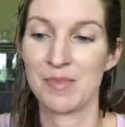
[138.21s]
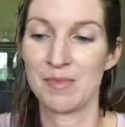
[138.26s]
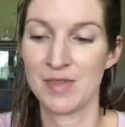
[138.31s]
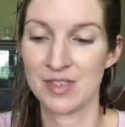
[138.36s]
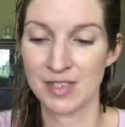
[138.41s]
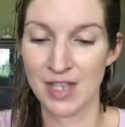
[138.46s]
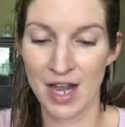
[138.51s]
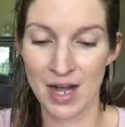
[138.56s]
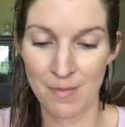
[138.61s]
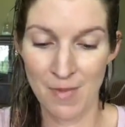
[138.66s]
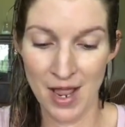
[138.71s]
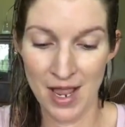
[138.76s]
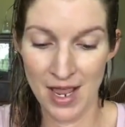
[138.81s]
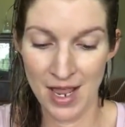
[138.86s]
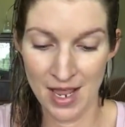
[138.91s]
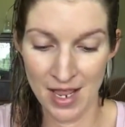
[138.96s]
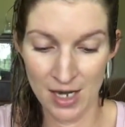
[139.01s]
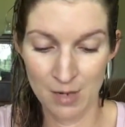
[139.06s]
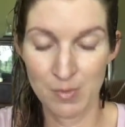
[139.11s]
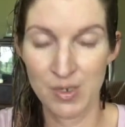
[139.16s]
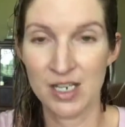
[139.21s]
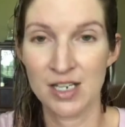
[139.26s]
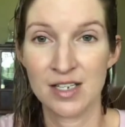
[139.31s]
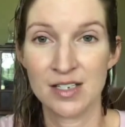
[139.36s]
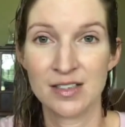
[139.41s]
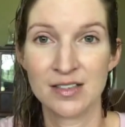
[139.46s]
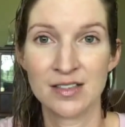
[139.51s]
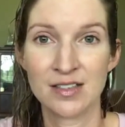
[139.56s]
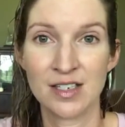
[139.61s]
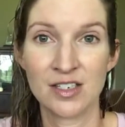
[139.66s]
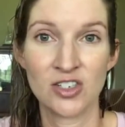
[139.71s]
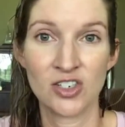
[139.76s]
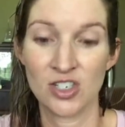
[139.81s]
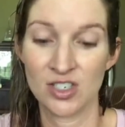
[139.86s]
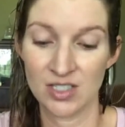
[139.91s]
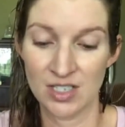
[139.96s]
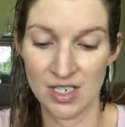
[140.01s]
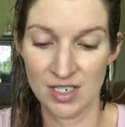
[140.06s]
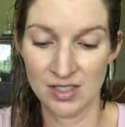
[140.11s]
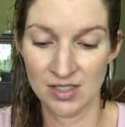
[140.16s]
the side of my hand because it's
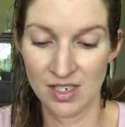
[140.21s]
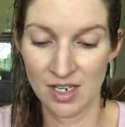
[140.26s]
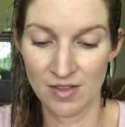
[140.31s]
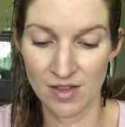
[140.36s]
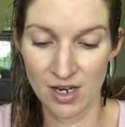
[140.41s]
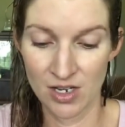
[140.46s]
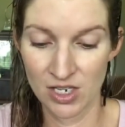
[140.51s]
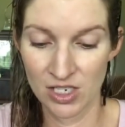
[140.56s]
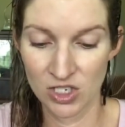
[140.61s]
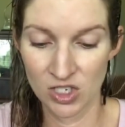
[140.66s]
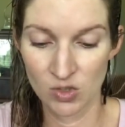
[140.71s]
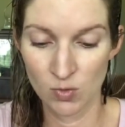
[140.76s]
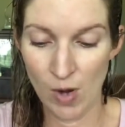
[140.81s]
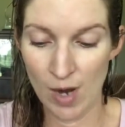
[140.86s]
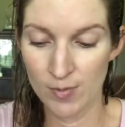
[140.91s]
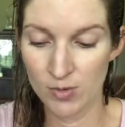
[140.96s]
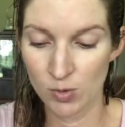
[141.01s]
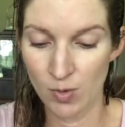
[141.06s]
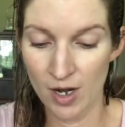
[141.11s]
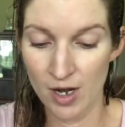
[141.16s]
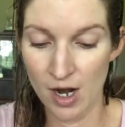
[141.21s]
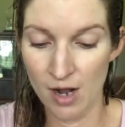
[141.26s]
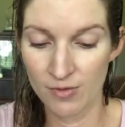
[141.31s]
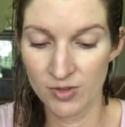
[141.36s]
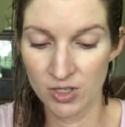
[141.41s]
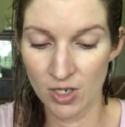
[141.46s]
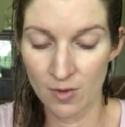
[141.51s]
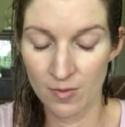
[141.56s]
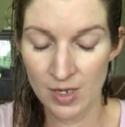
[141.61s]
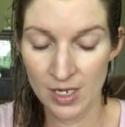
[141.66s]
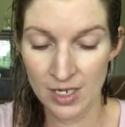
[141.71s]
just easy, and then it just wipes right off. So